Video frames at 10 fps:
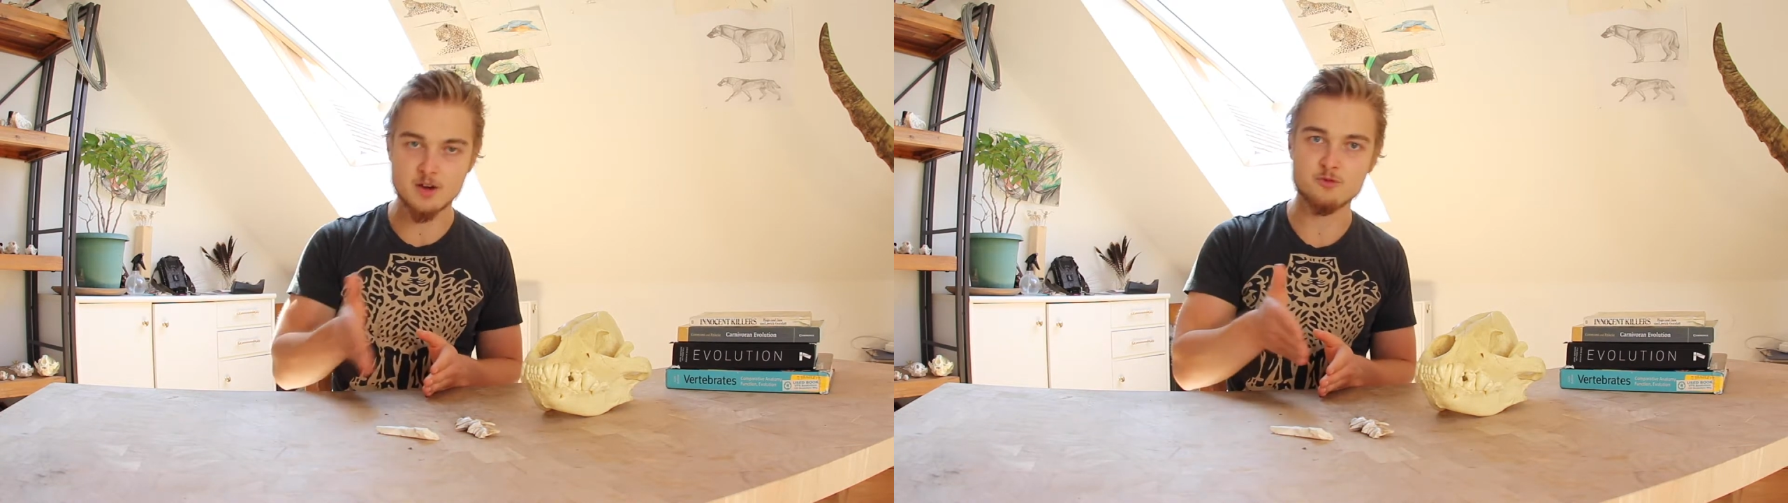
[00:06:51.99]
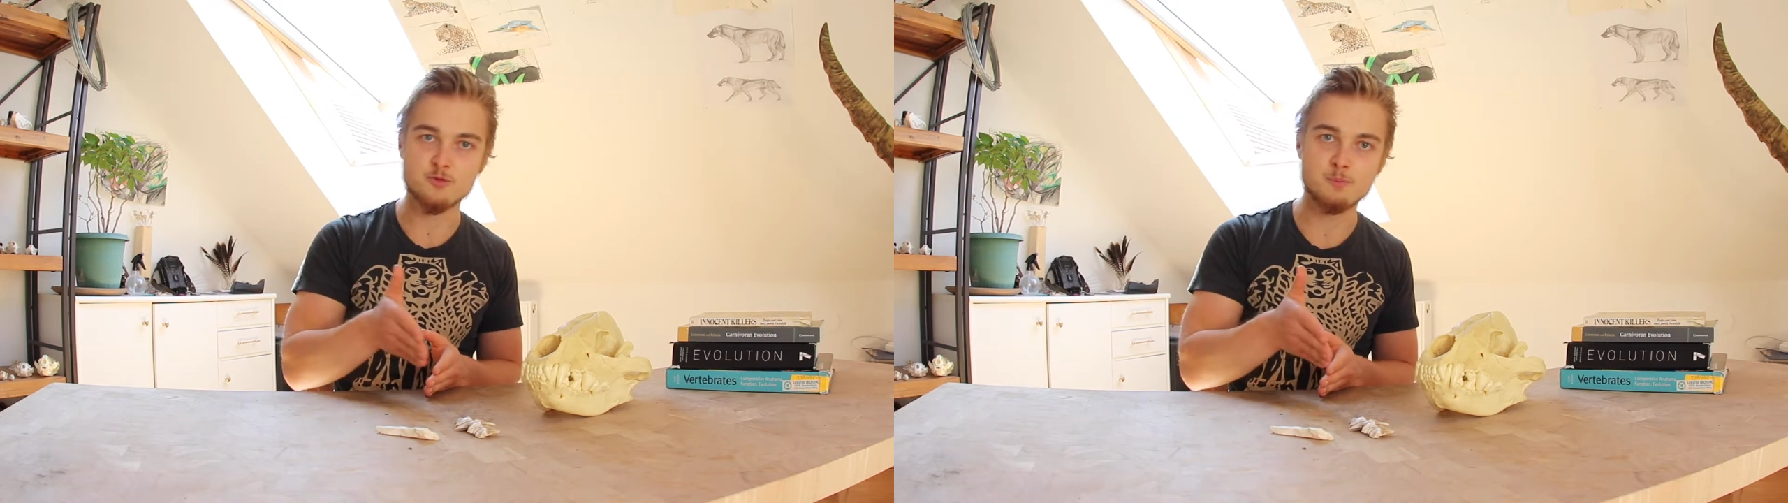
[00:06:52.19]

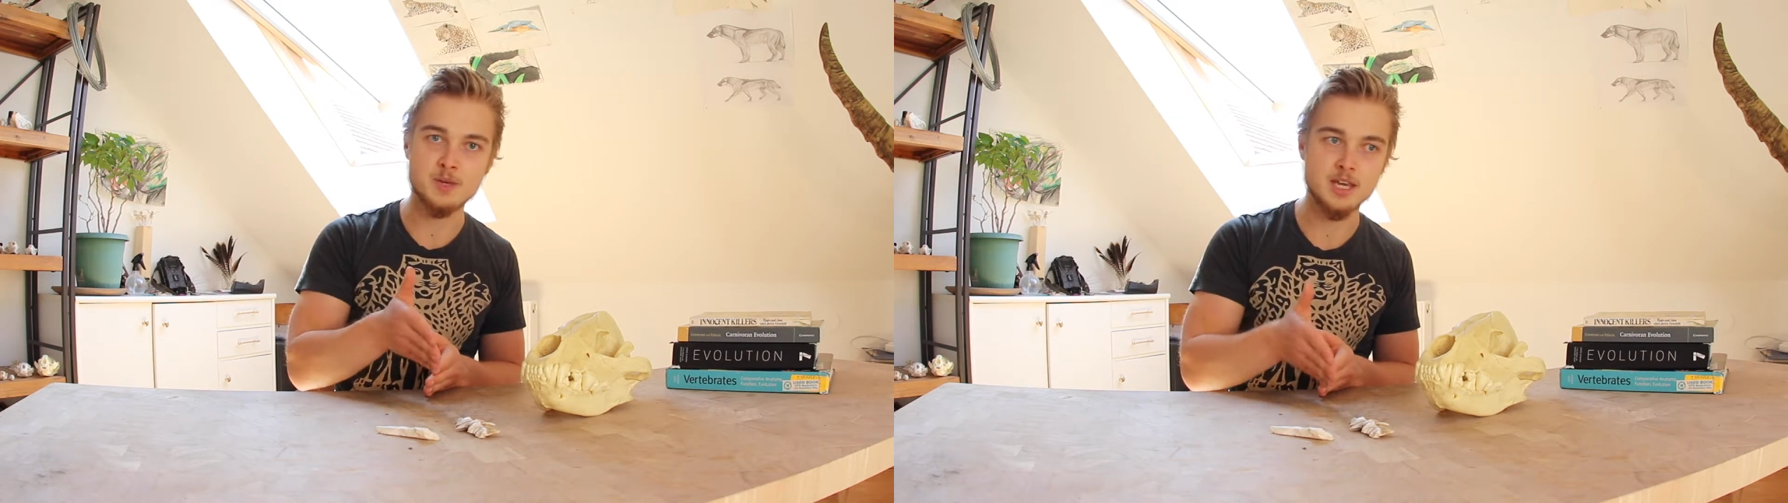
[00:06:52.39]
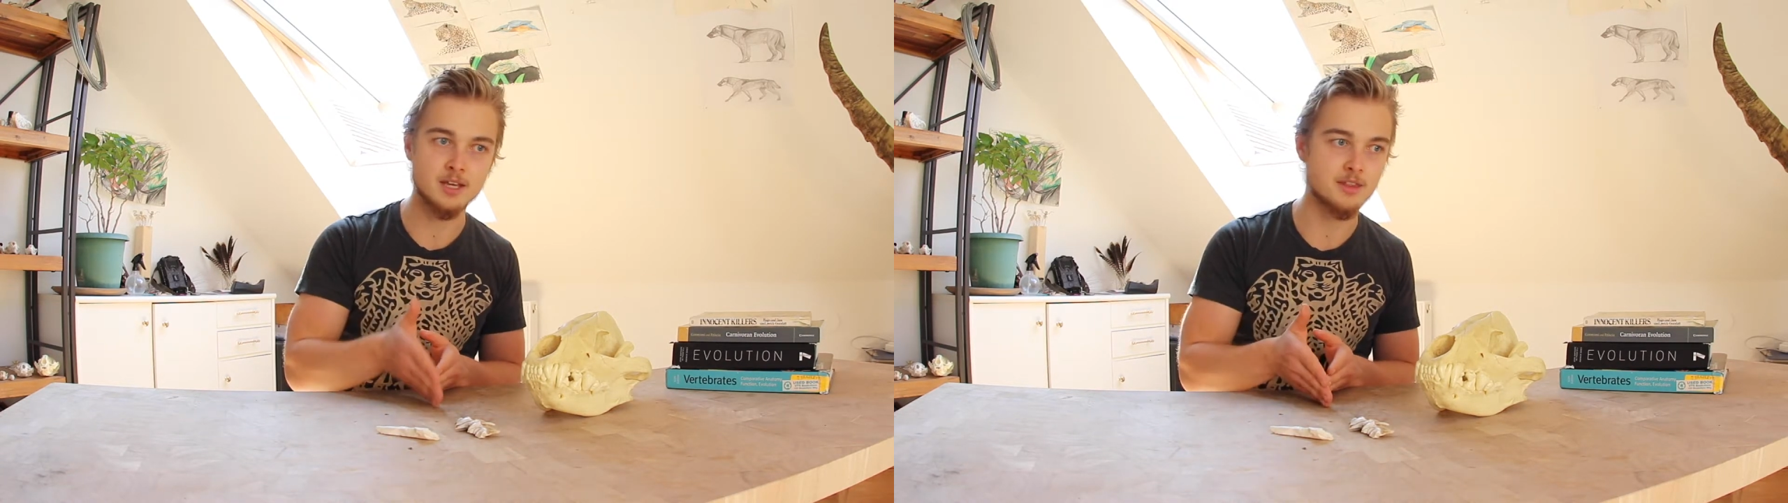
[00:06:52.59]
of
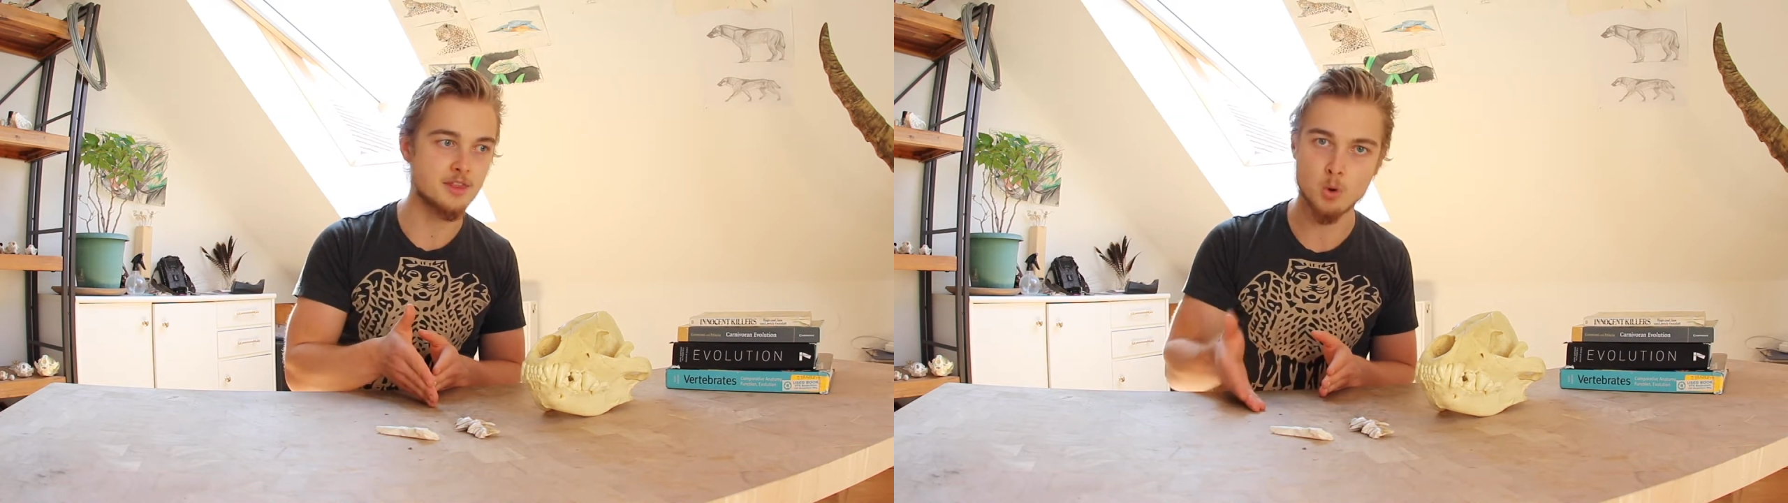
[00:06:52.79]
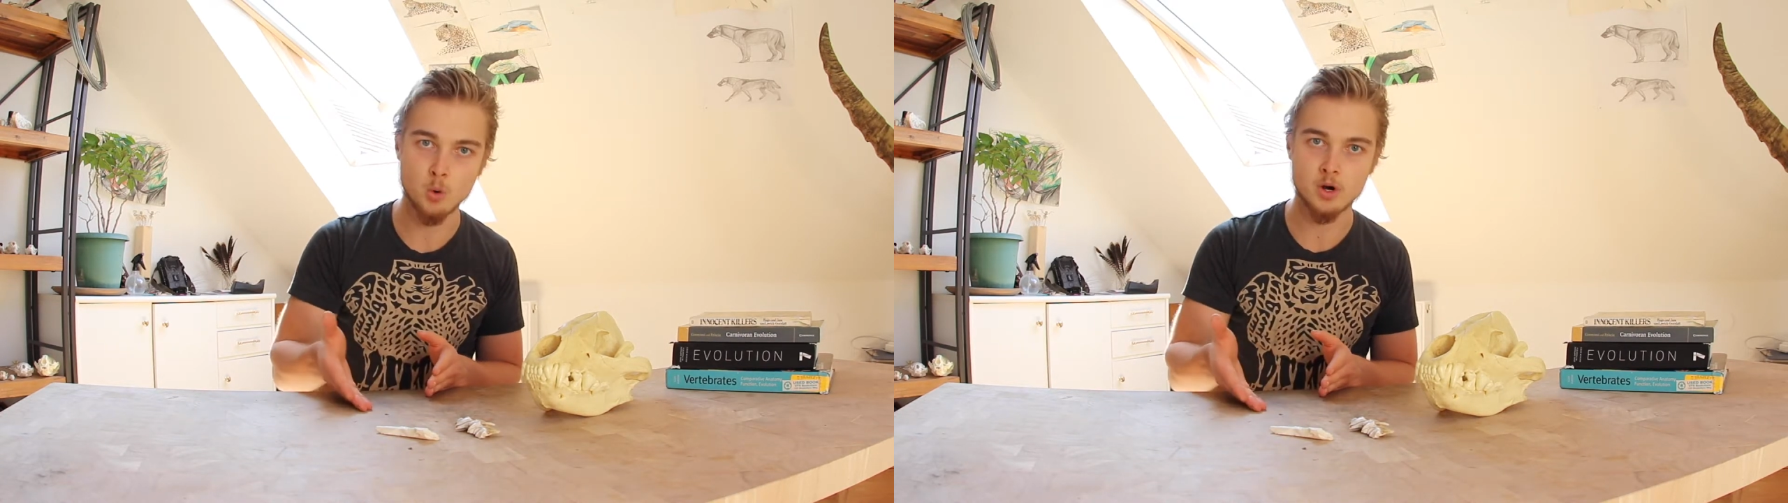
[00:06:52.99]
being
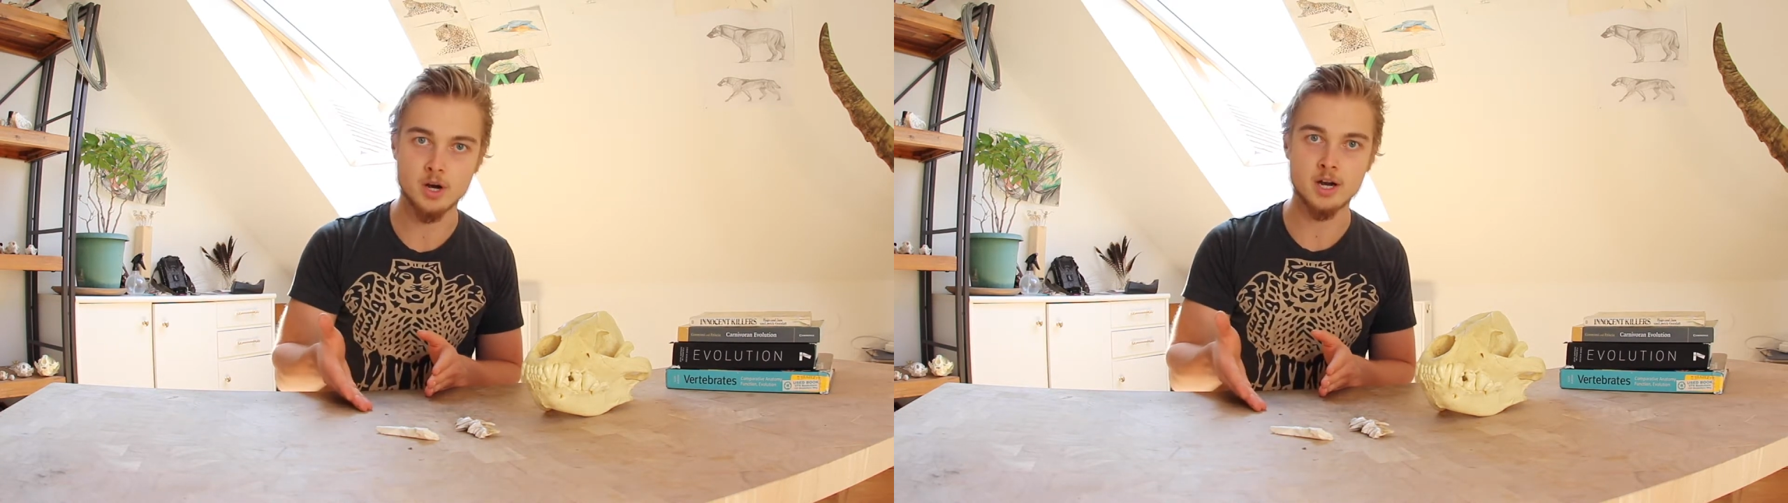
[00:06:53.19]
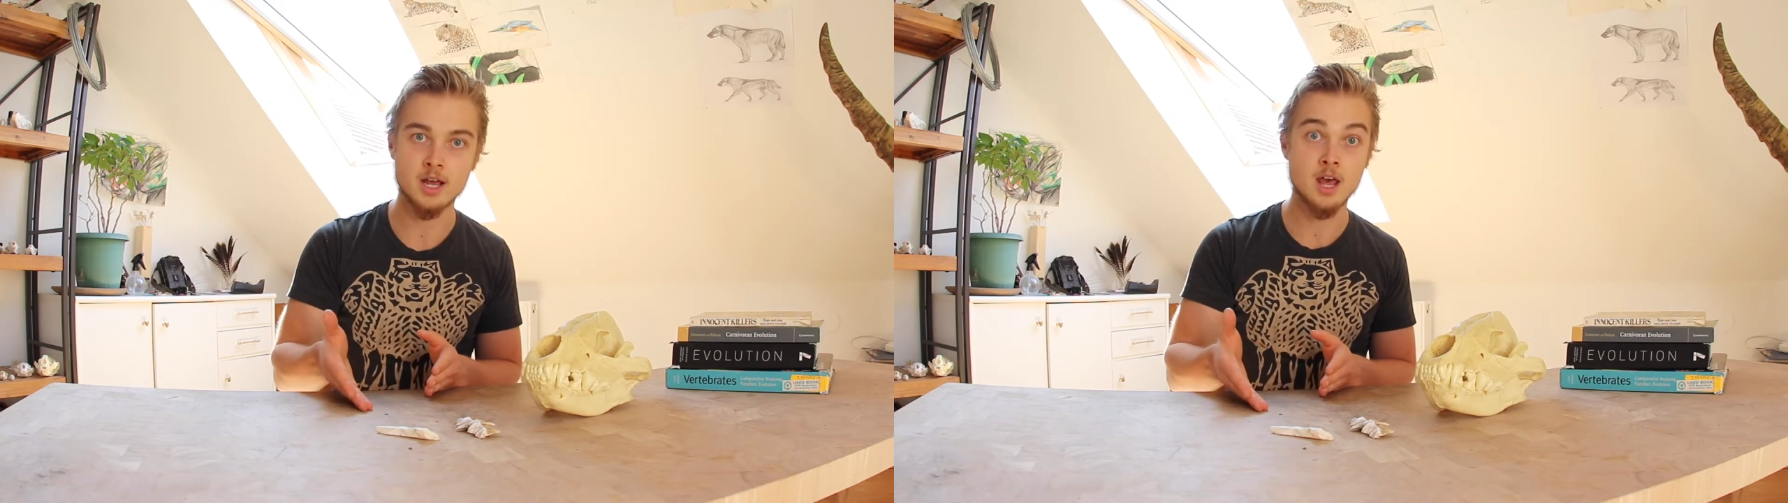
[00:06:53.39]

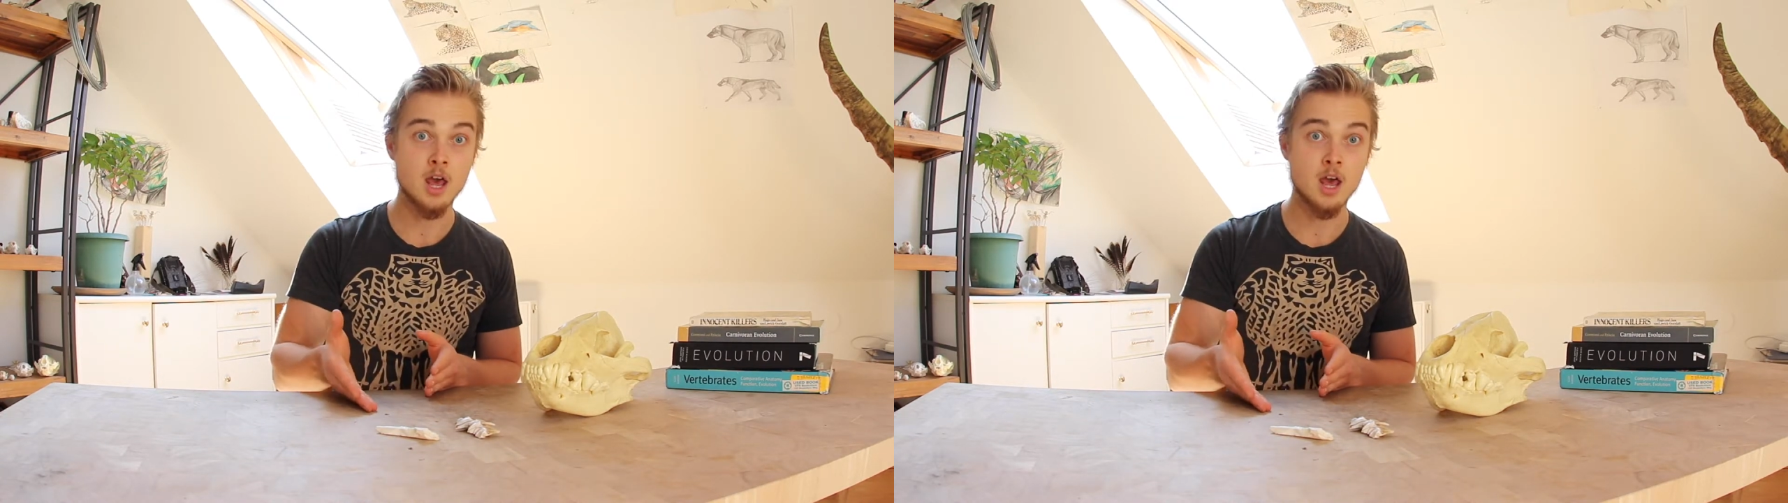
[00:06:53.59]
born